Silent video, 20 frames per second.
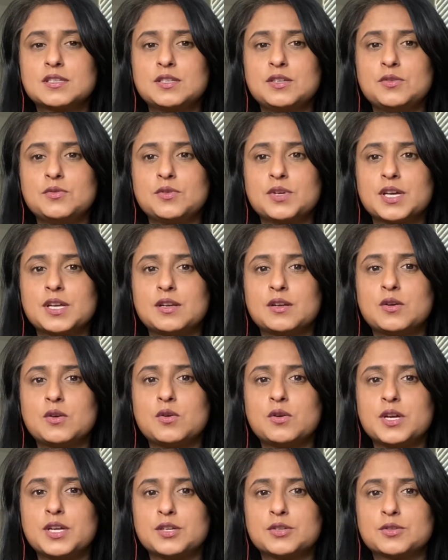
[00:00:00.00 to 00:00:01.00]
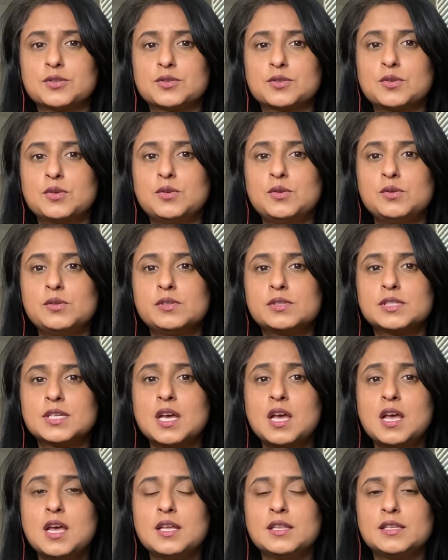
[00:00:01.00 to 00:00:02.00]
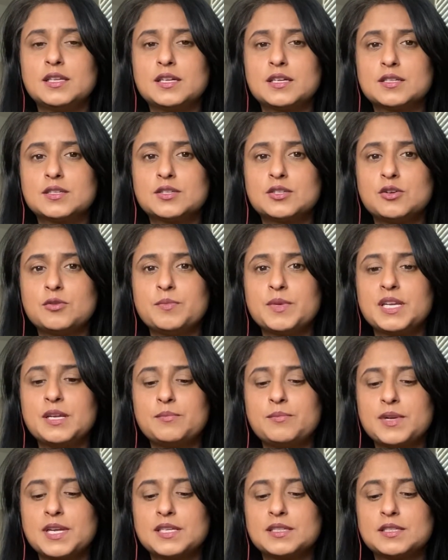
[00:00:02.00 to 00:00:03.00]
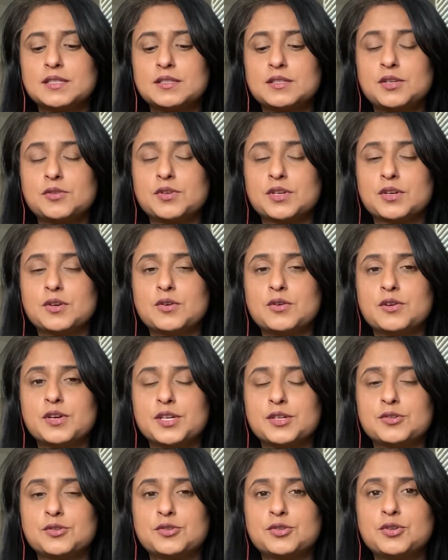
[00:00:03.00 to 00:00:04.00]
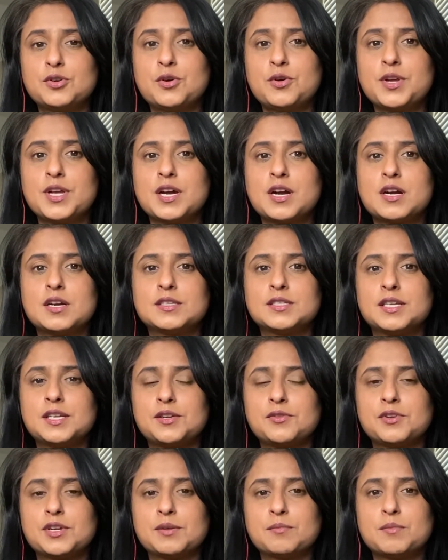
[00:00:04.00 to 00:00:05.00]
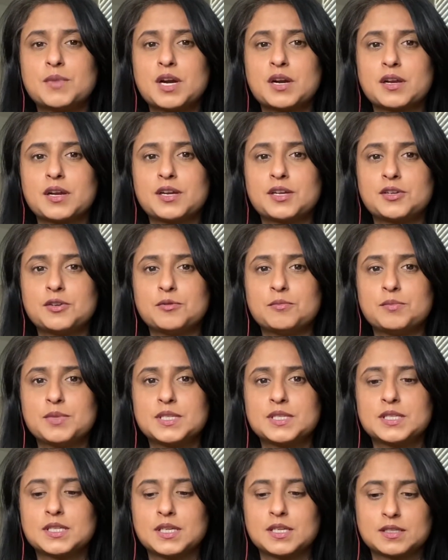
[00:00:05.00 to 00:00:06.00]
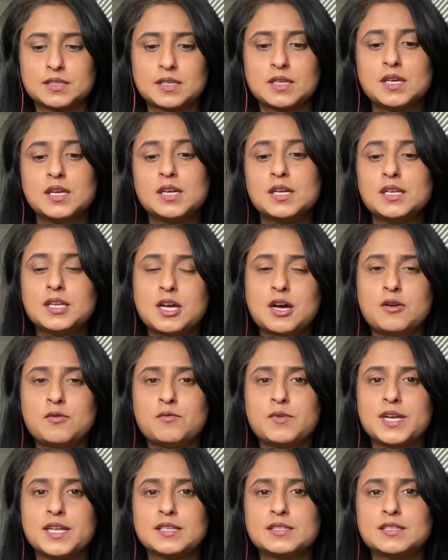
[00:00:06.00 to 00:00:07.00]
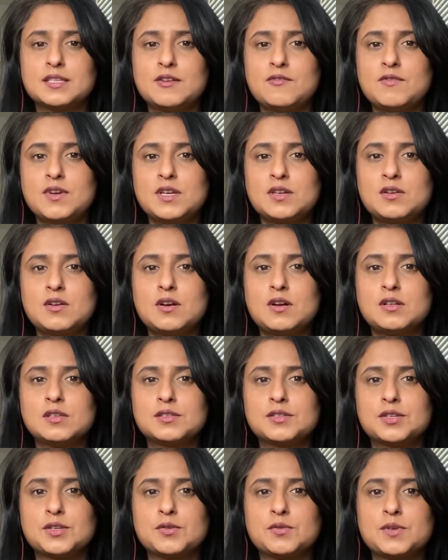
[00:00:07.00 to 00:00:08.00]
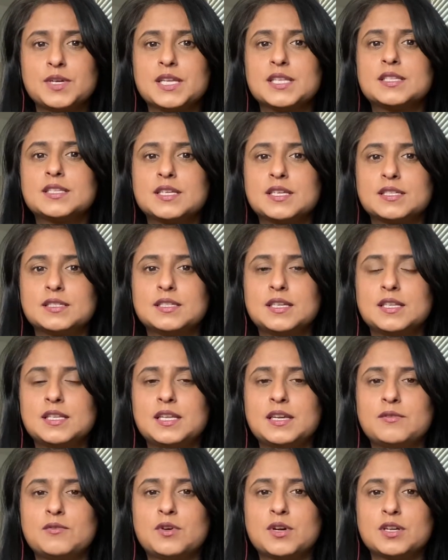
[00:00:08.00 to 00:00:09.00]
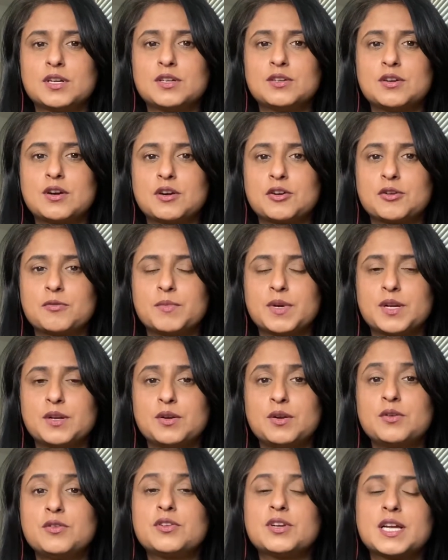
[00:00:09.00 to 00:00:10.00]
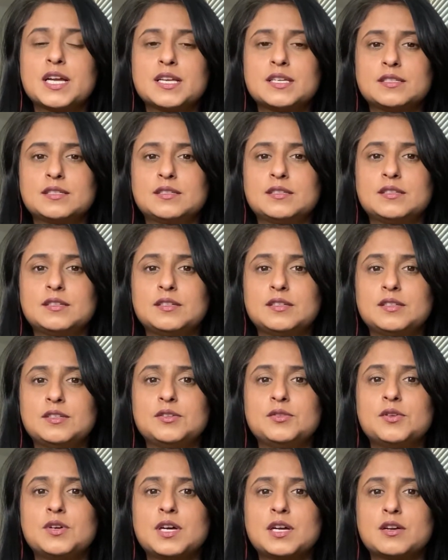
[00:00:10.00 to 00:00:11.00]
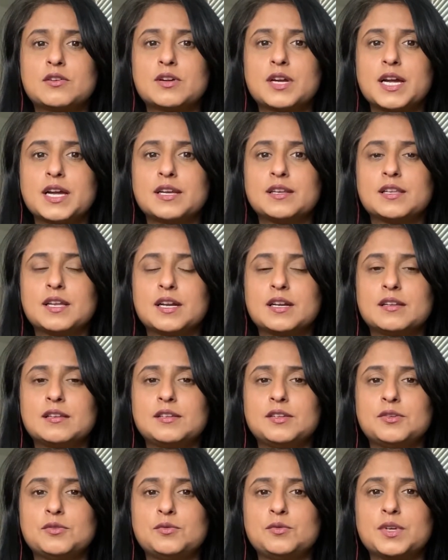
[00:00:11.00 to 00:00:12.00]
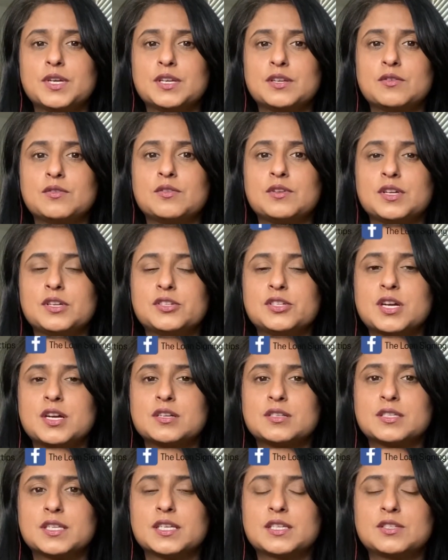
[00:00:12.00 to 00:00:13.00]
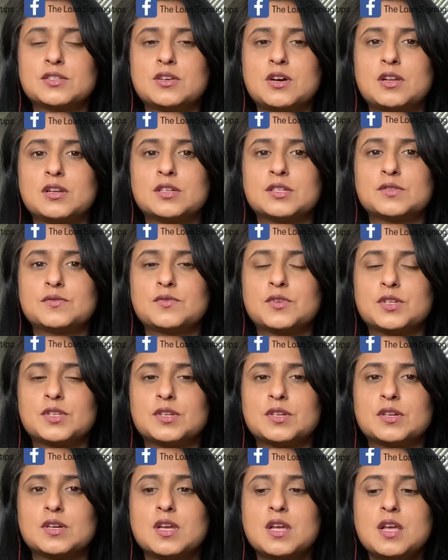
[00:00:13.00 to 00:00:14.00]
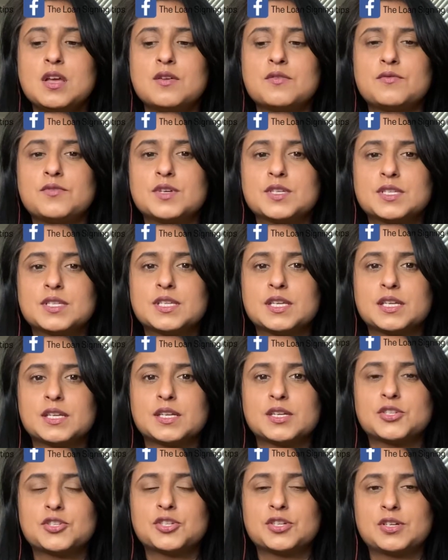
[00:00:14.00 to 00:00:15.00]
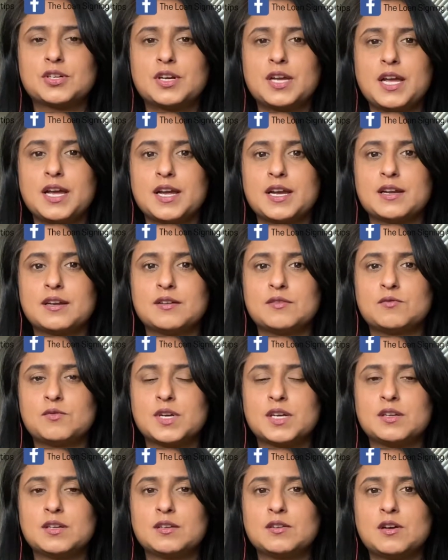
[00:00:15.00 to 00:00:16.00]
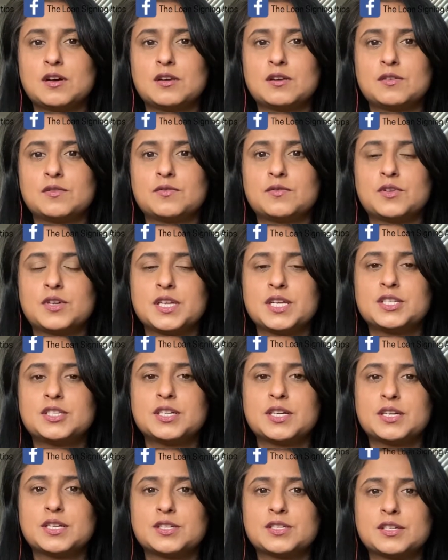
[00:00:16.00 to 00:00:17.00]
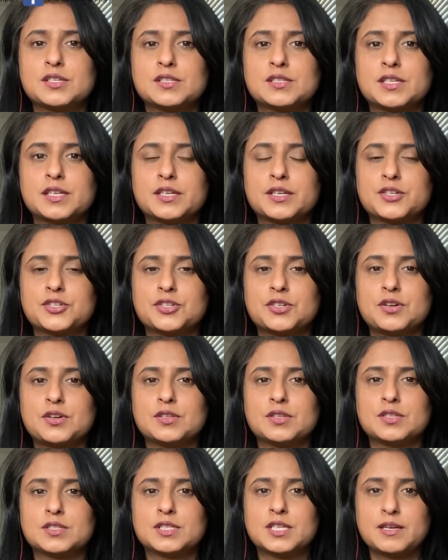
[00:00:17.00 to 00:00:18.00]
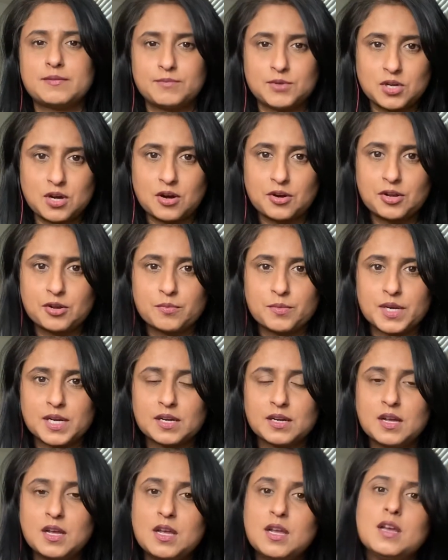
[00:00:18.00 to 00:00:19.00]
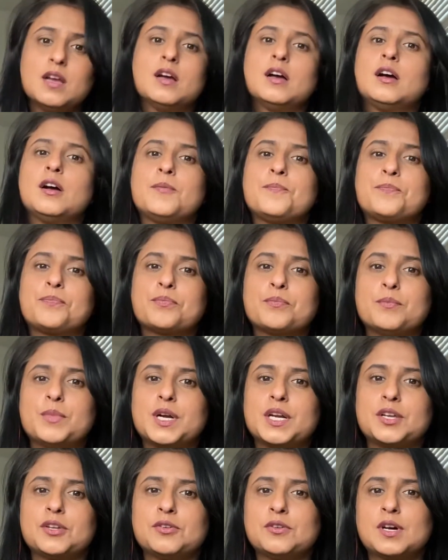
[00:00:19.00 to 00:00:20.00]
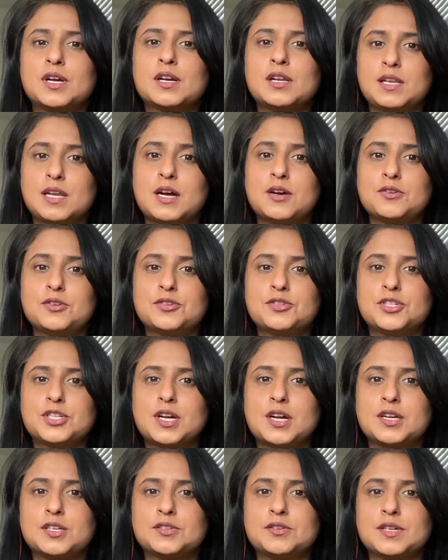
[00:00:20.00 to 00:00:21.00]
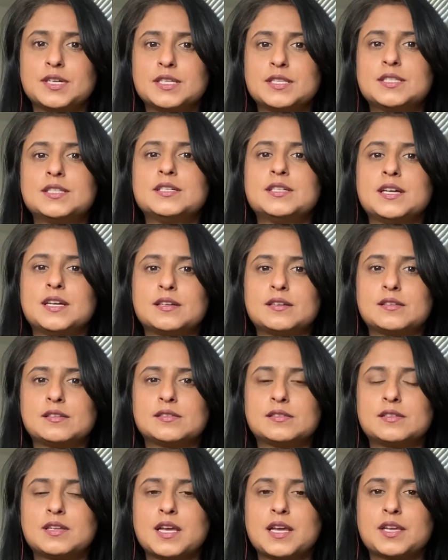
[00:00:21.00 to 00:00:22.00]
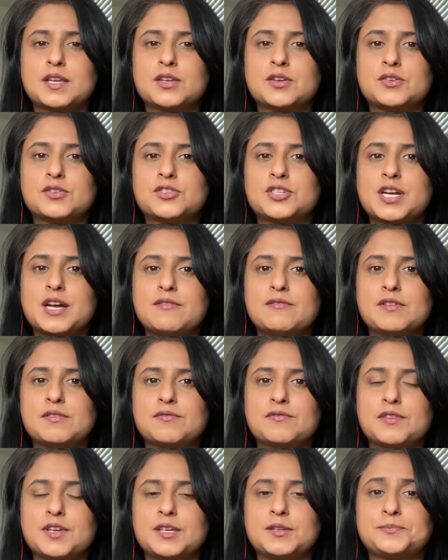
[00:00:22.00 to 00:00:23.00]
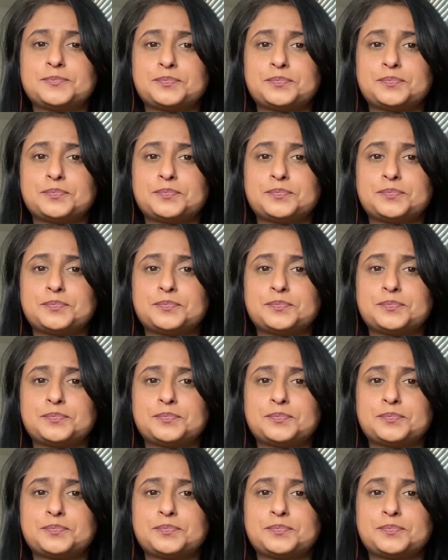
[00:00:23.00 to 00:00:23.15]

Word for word: you can go into schools there are so many places you can go into tow yards and you can market your business now when someone calls you and says that they want a document notarized you are right that you can only charge six dollars for the first signature and one dollar for each additional signature on the same document um, but you are allowed to charge your incidentals like your travel fee